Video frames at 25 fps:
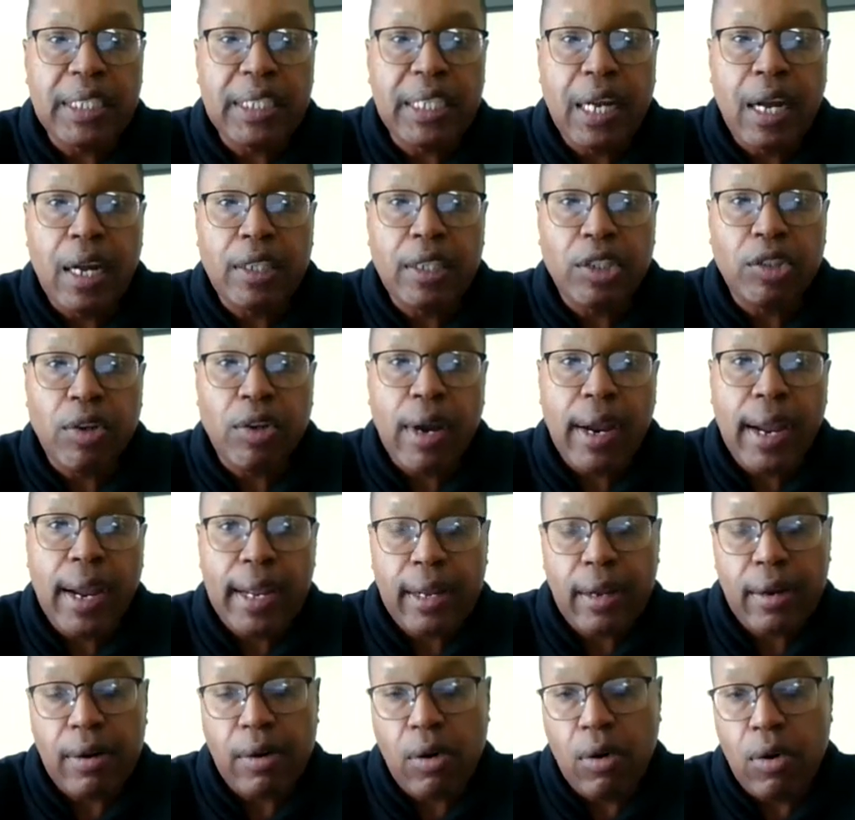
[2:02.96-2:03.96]
this contract
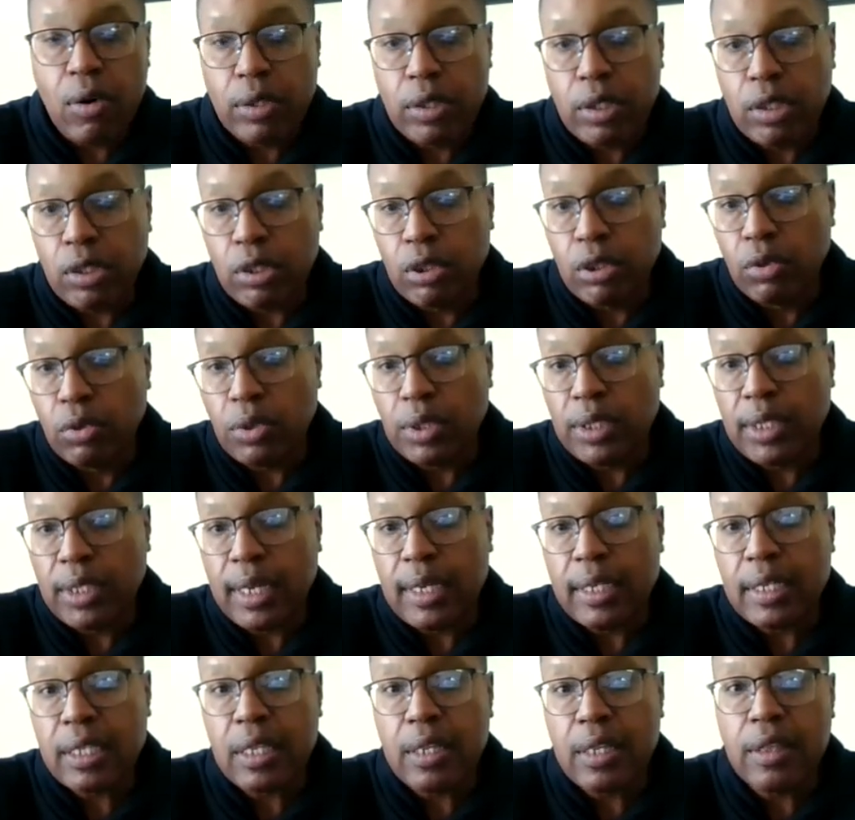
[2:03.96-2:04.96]
on
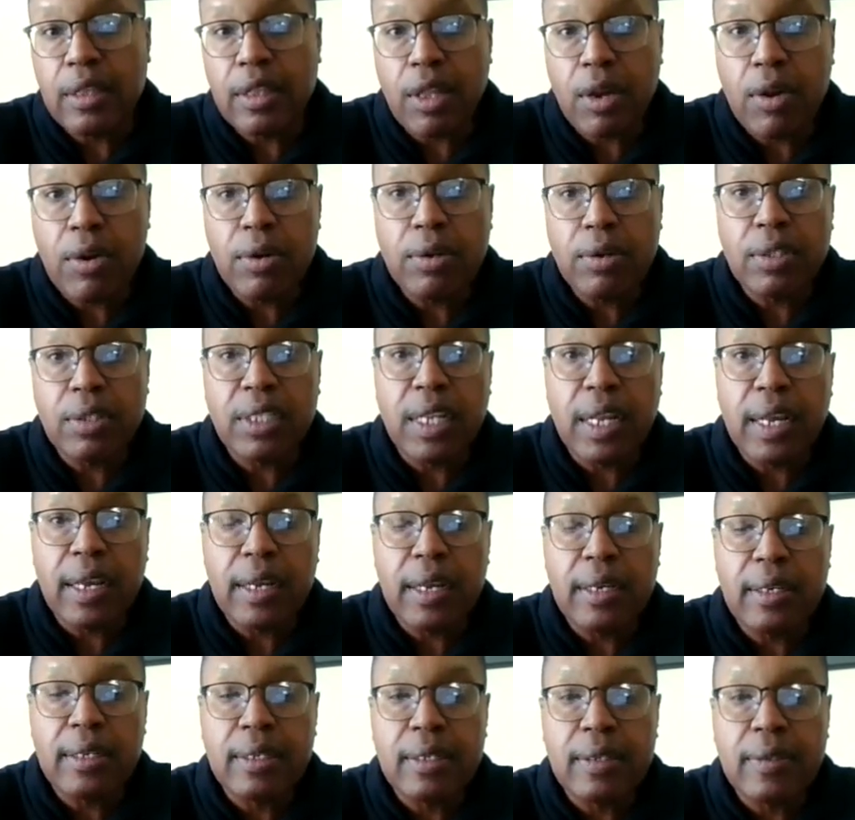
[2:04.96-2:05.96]
Tuesdays and
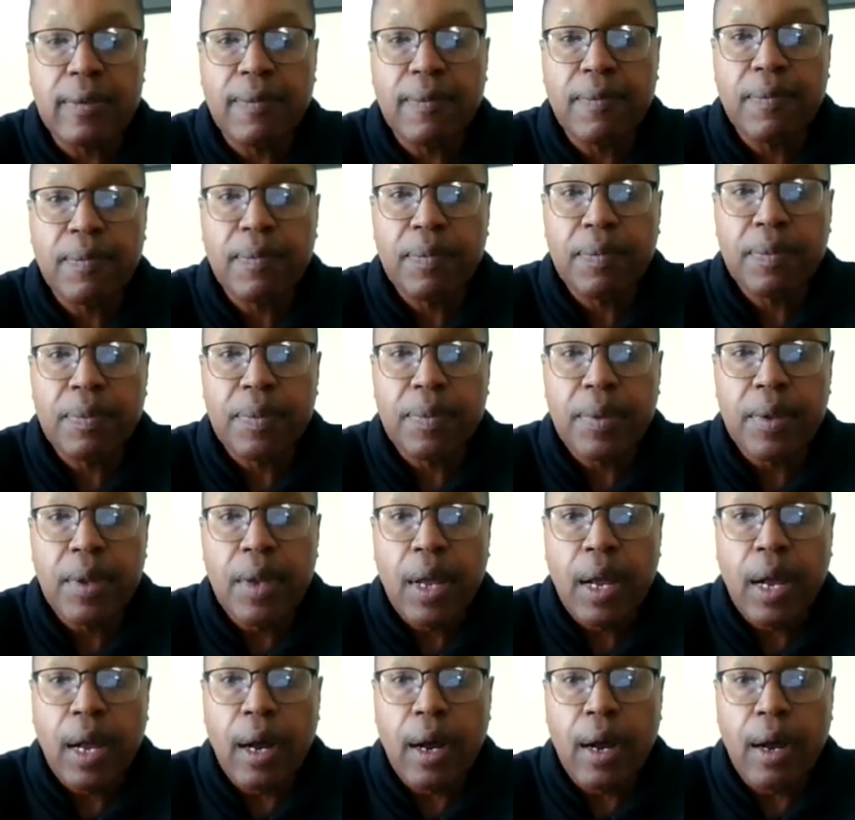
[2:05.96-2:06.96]
Thursdays
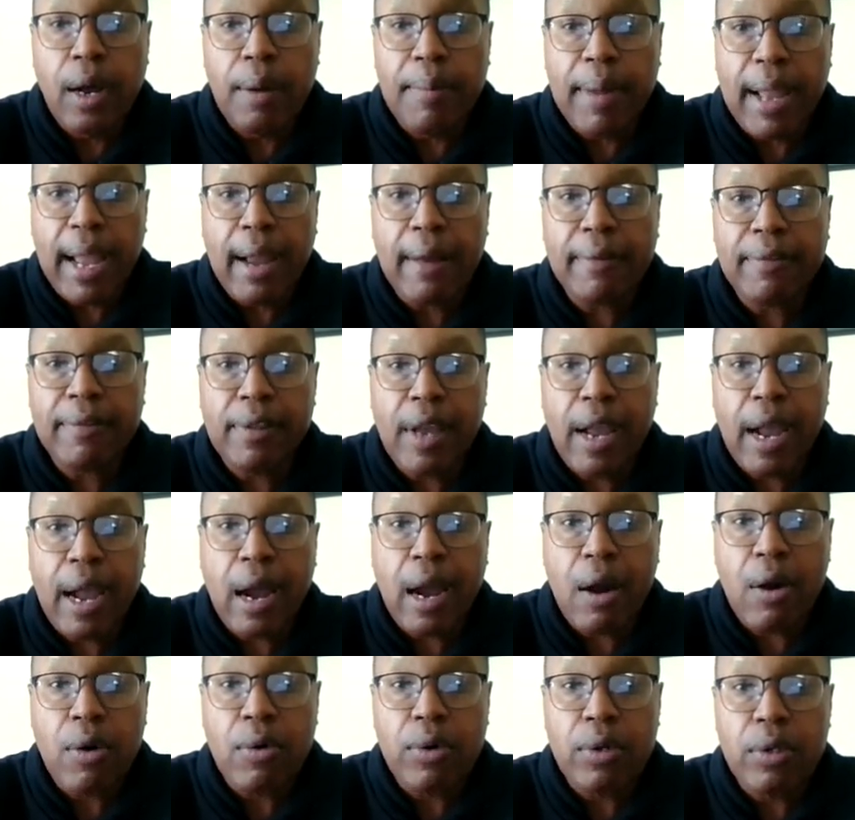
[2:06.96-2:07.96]
after
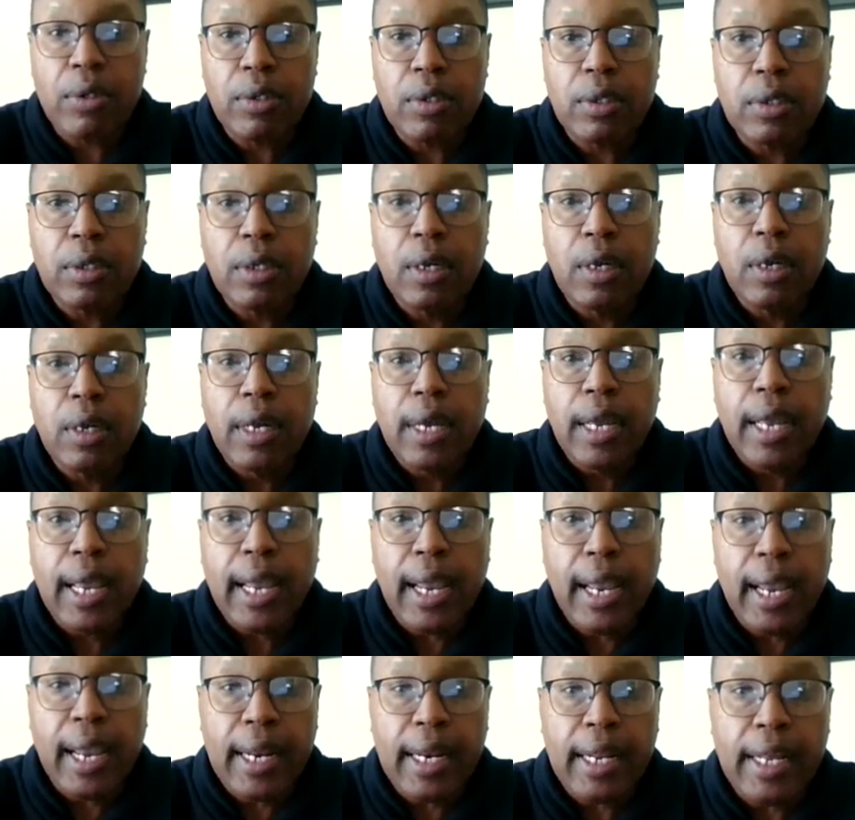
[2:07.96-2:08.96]
hours,
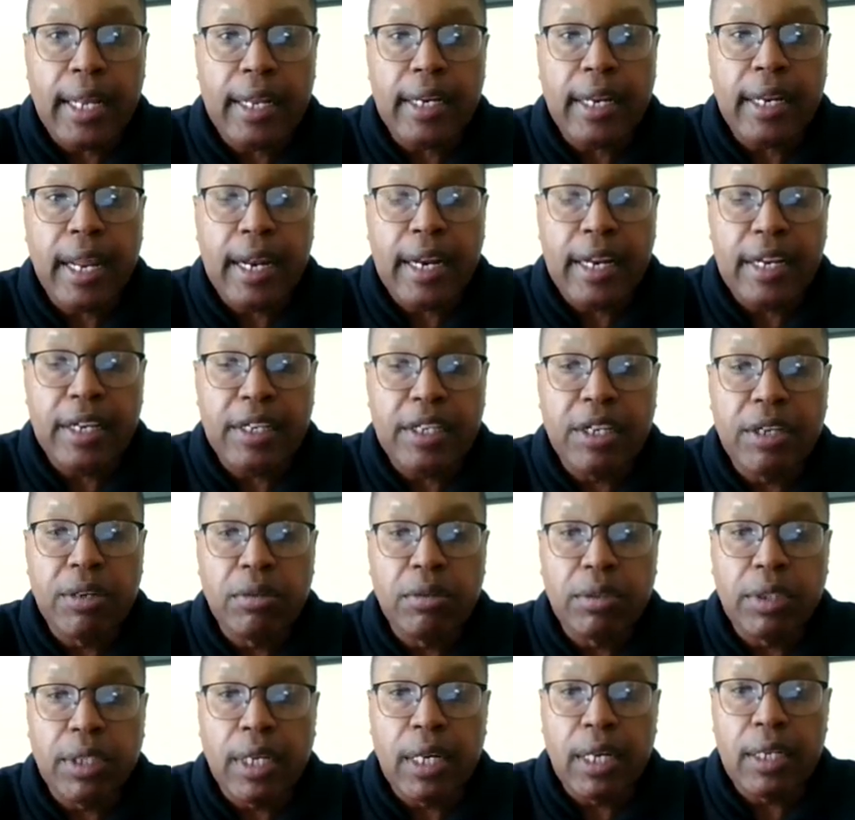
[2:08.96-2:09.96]
and it
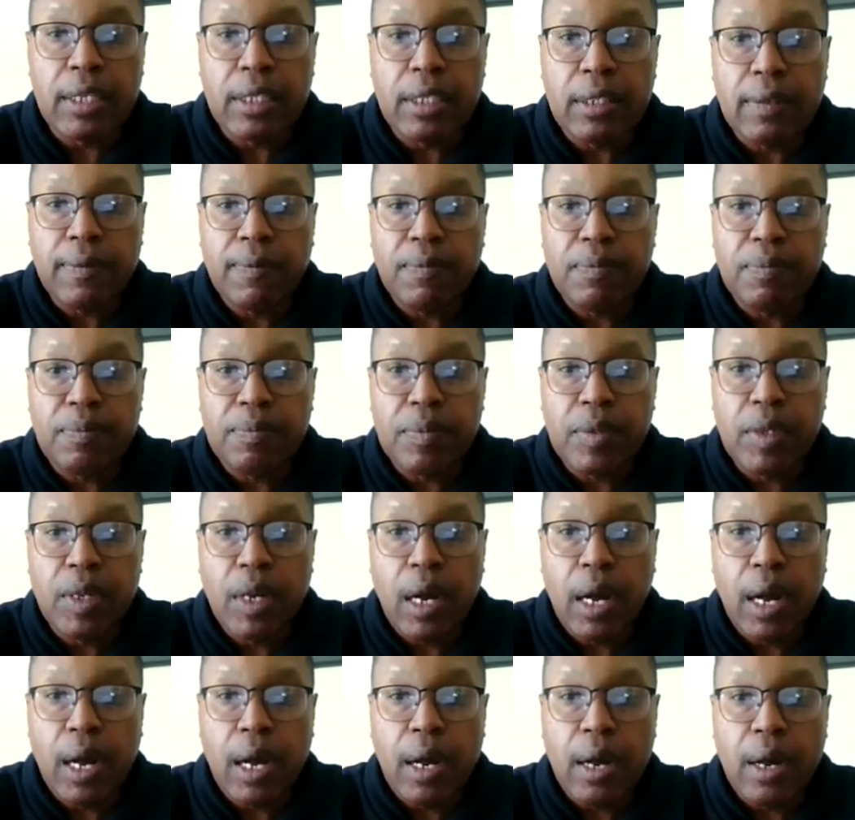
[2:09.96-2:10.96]
yielded us
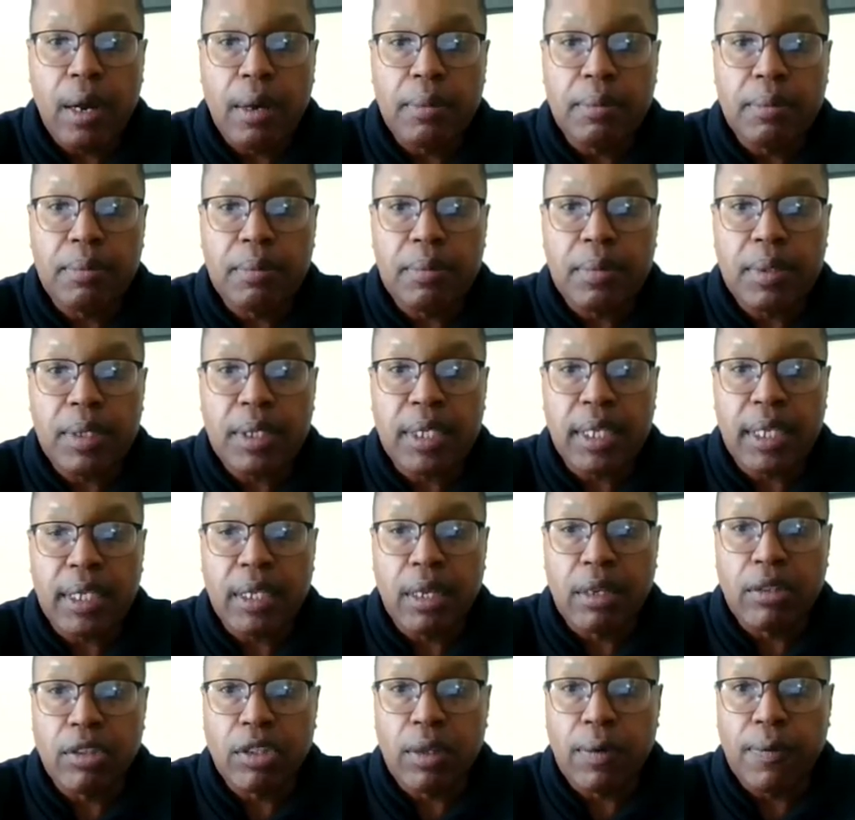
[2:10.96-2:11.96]

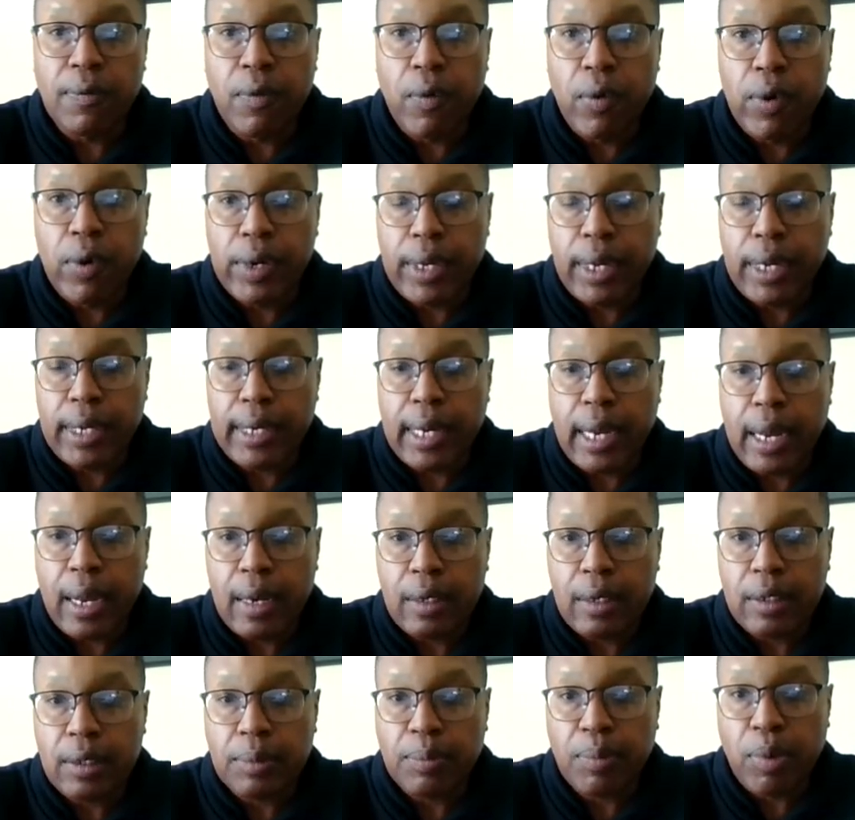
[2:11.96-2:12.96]
$648
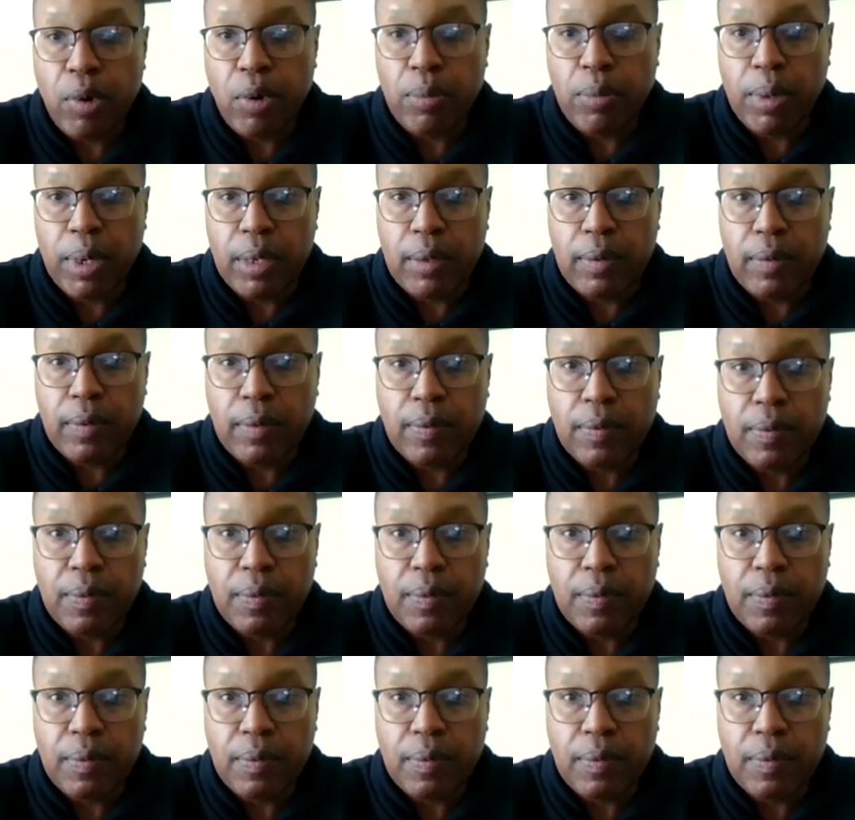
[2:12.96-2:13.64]
per month.